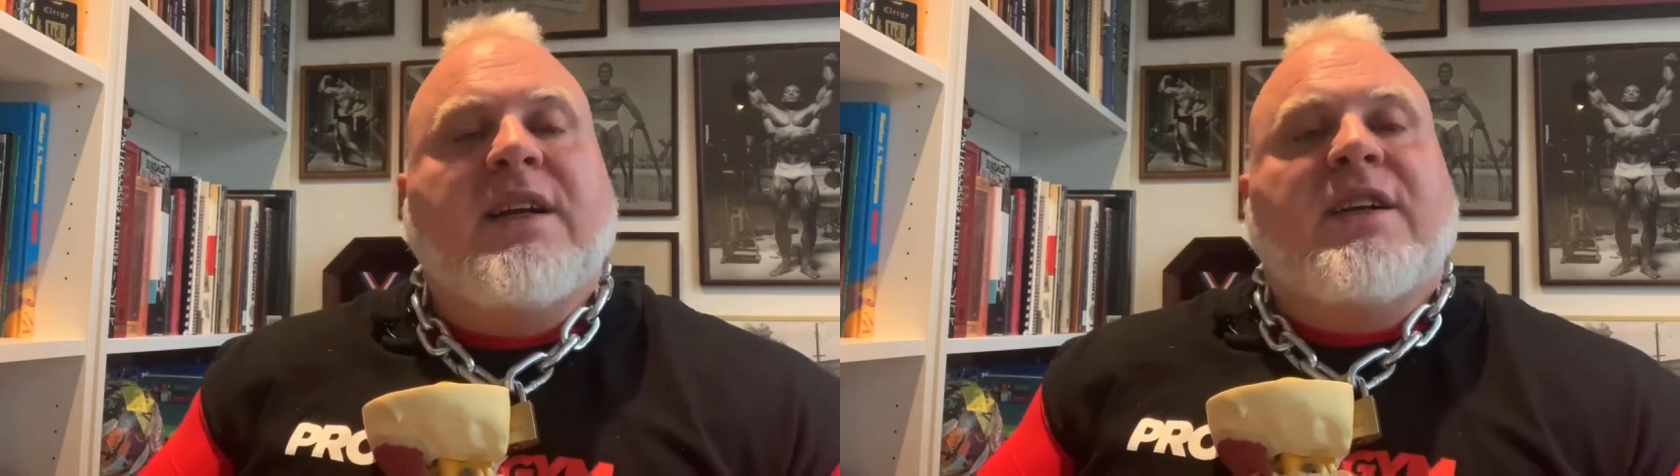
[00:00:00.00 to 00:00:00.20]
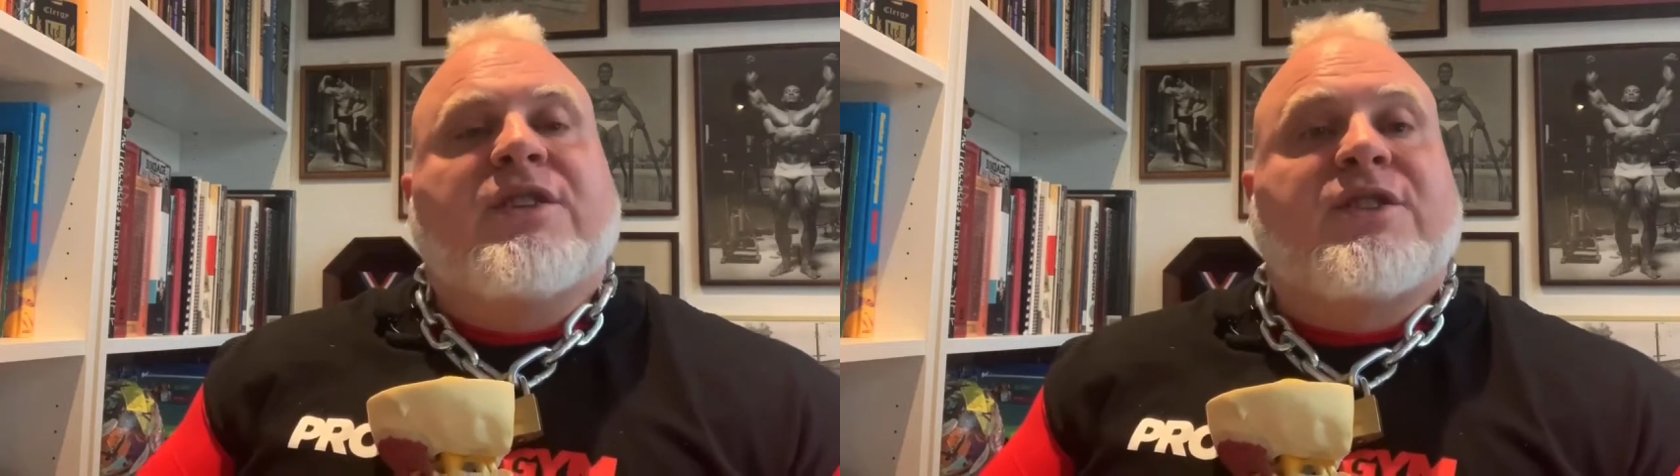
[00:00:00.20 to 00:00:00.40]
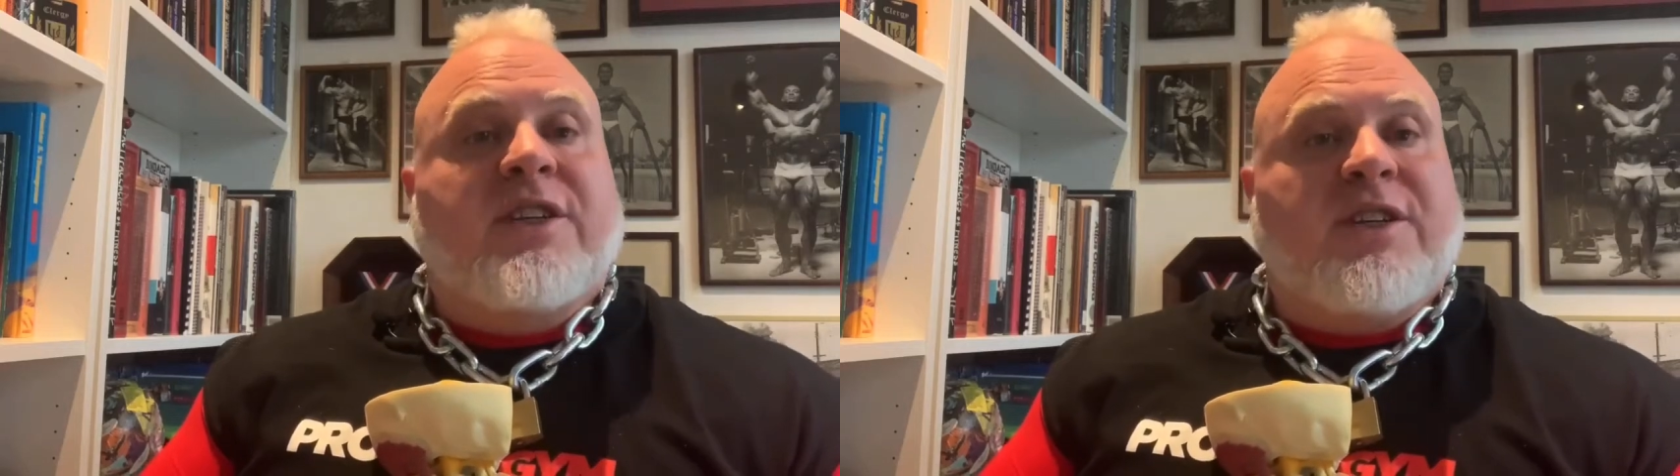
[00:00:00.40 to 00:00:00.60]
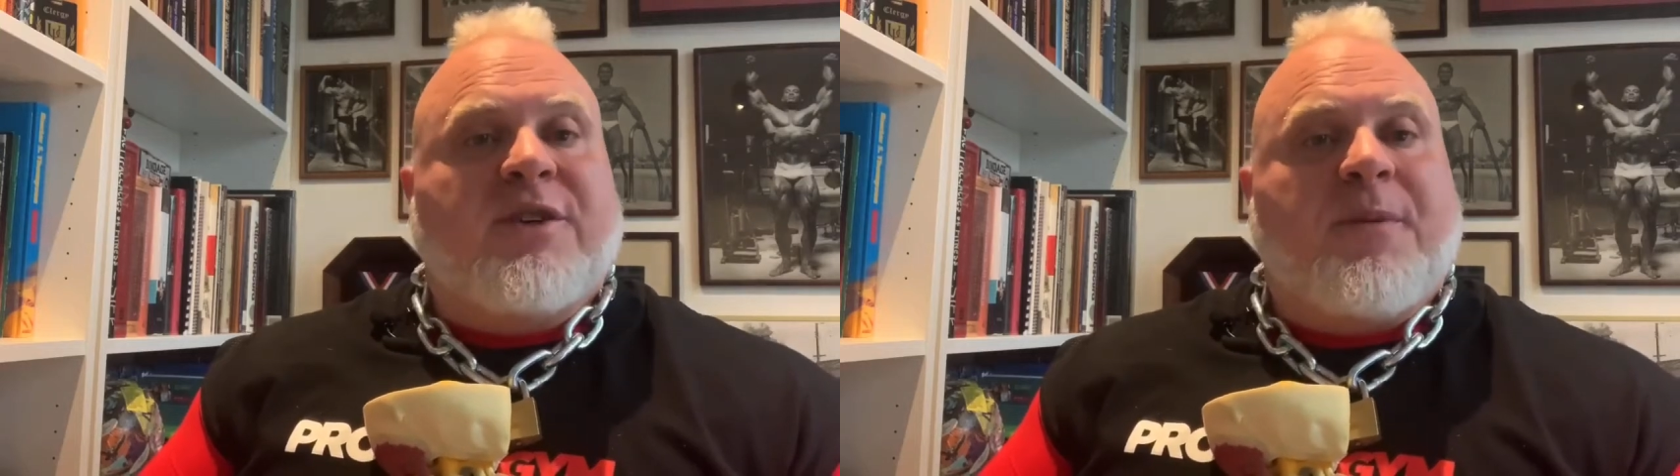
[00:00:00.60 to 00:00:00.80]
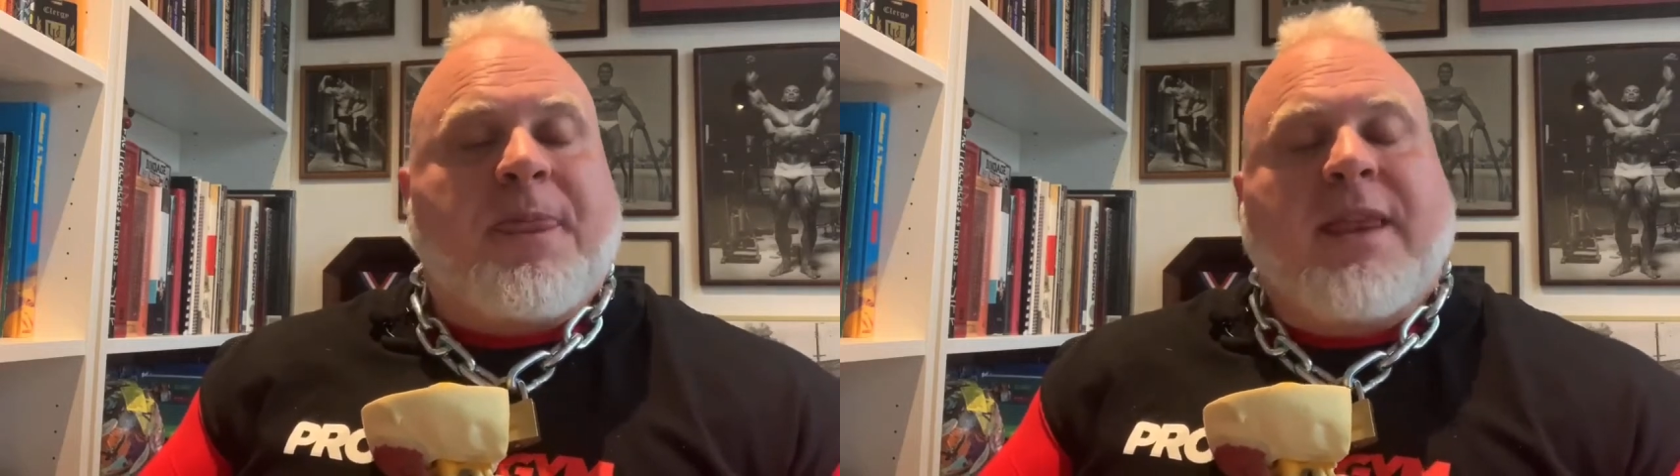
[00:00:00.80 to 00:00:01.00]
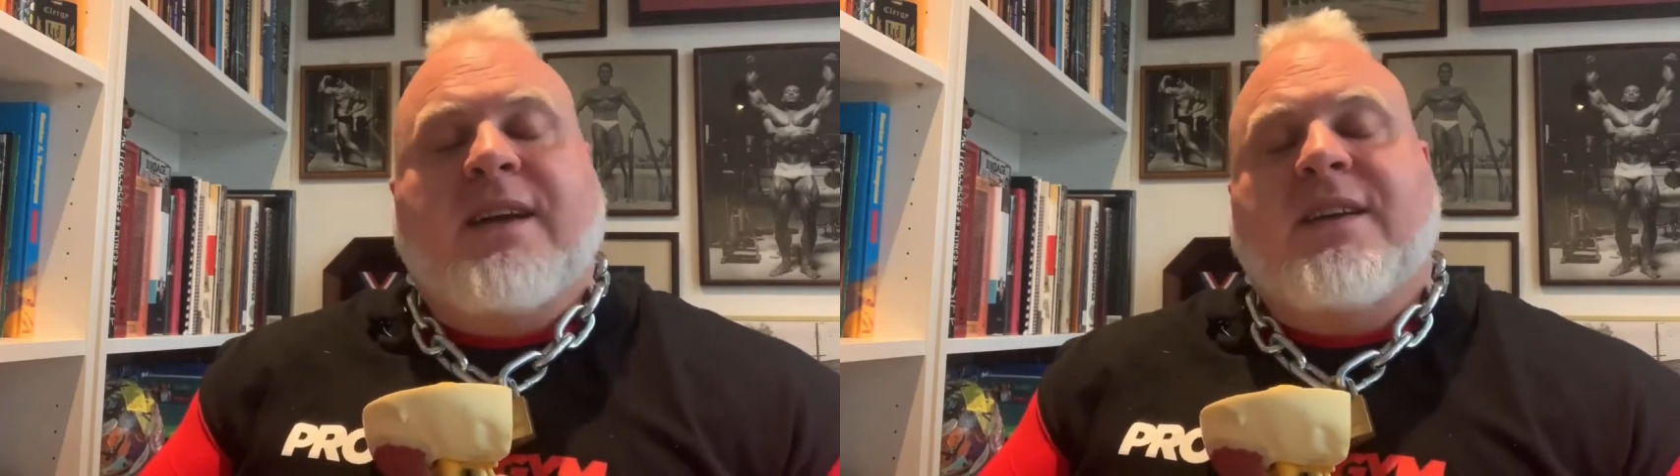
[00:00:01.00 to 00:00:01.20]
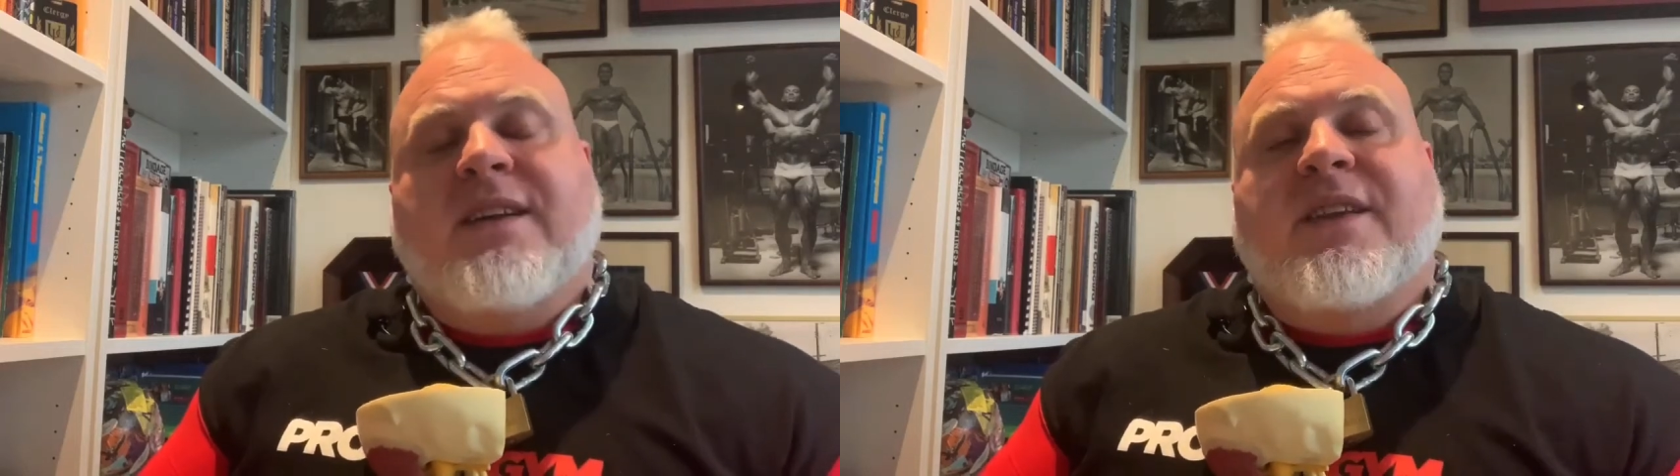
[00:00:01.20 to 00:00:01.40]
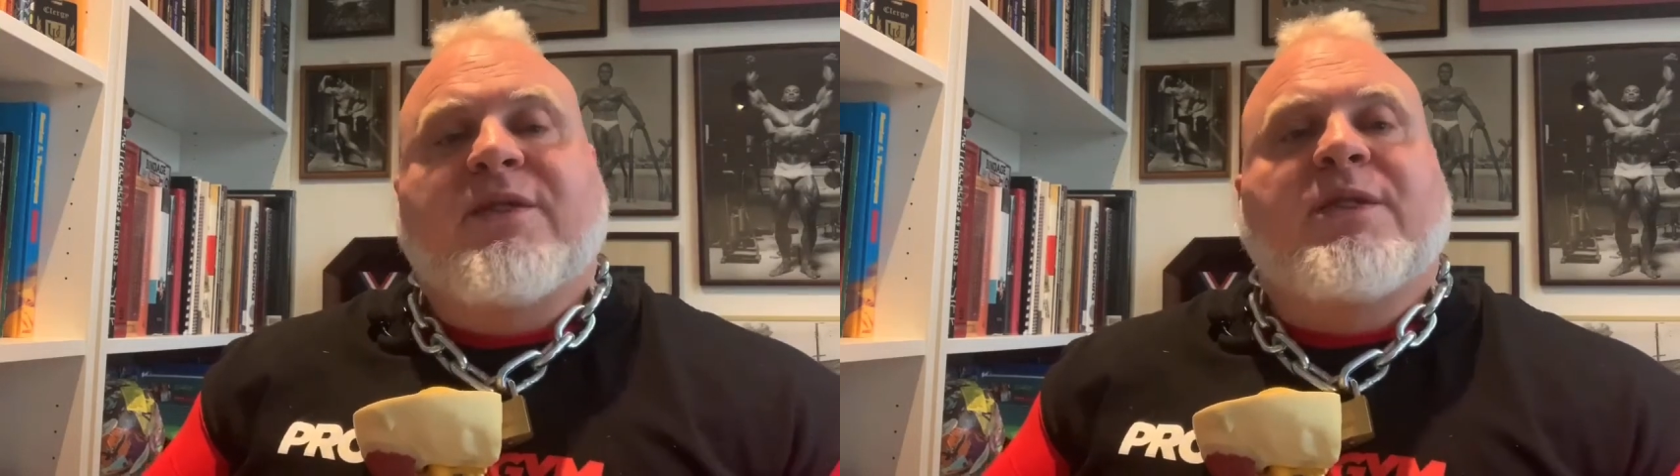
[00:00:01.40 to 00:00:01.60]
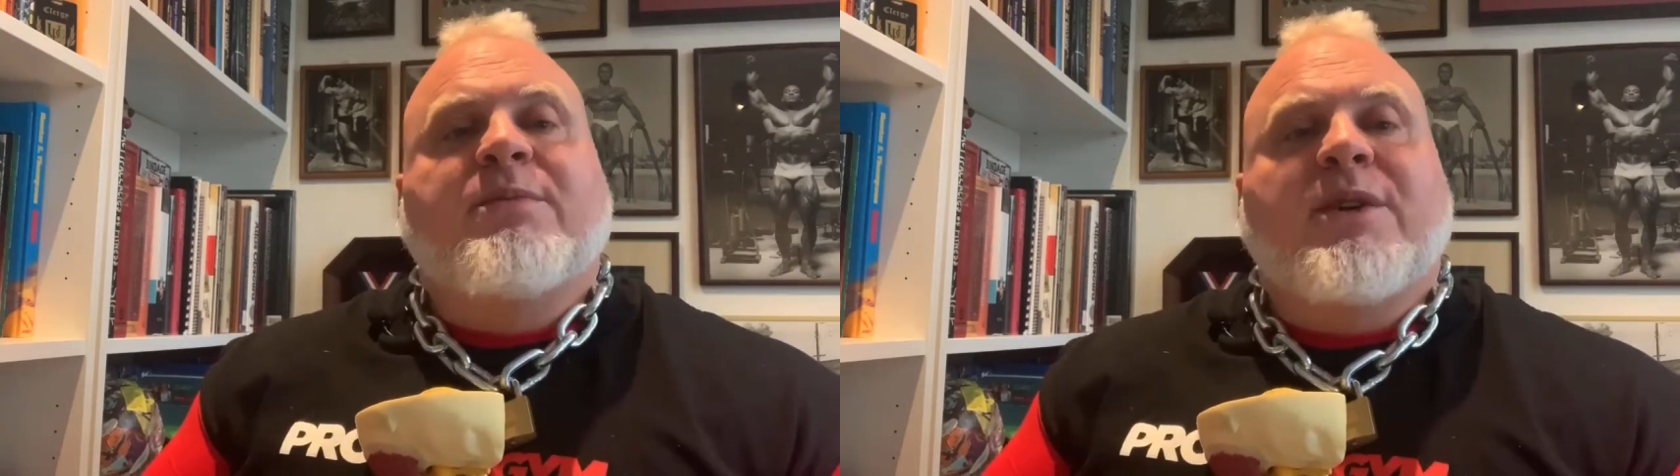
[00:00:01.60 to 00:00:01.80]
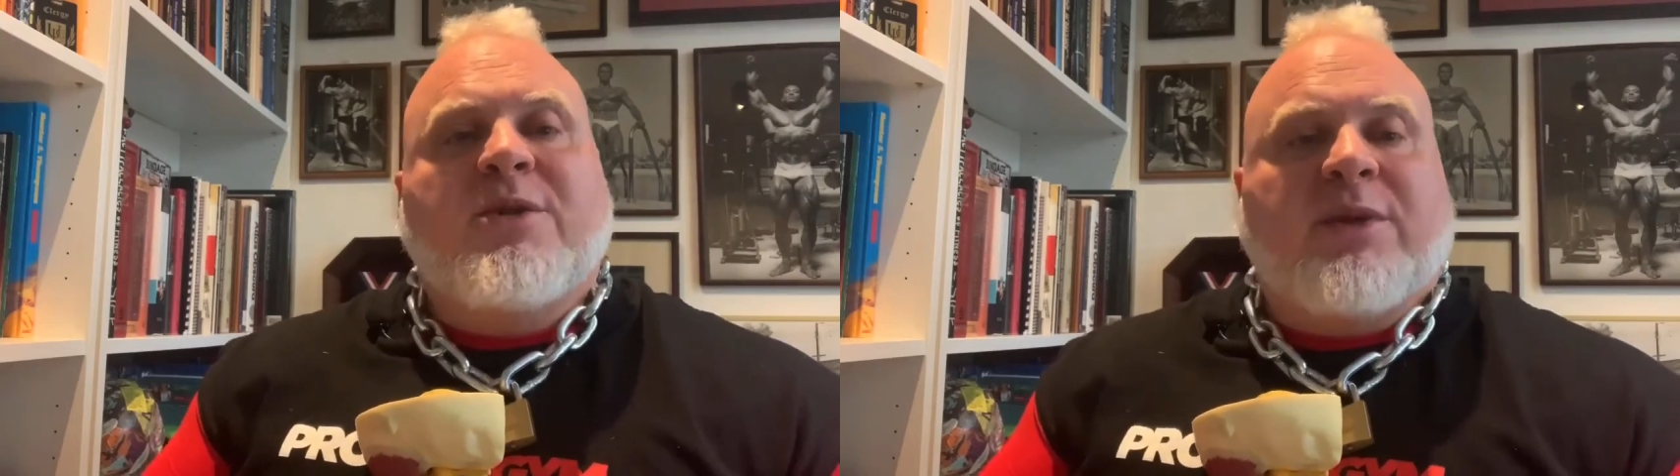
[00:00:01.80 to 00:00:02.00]
So there is a
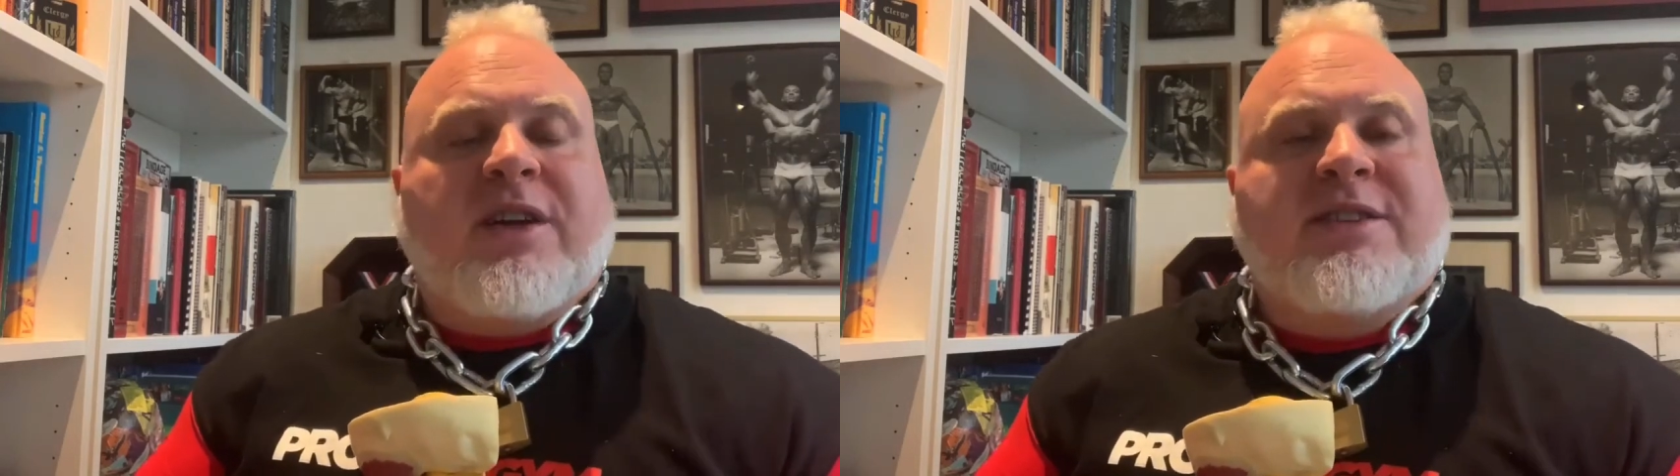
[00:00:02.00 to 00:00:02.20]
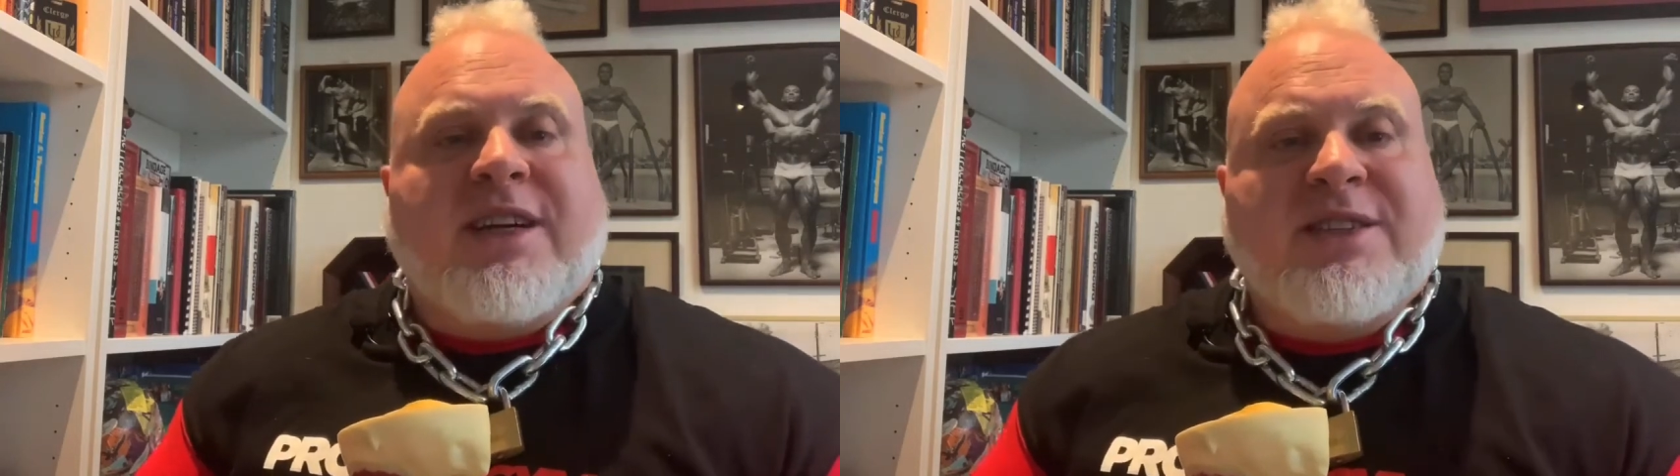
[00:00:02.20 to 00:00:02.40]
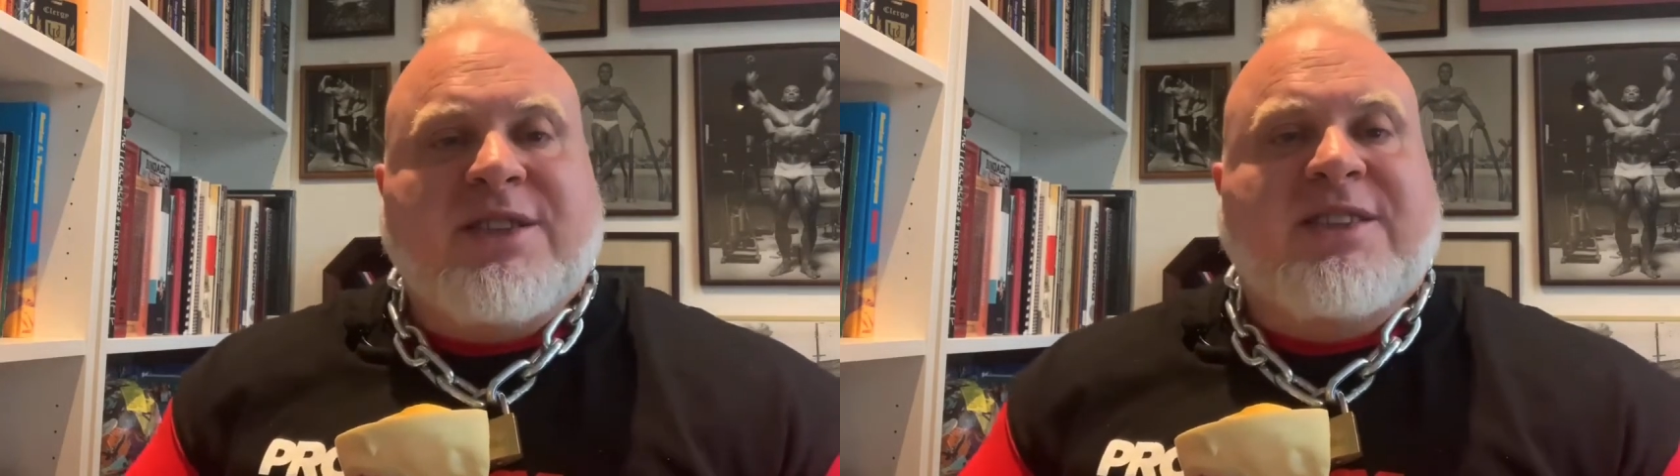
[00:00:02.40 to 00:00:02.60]
mobilization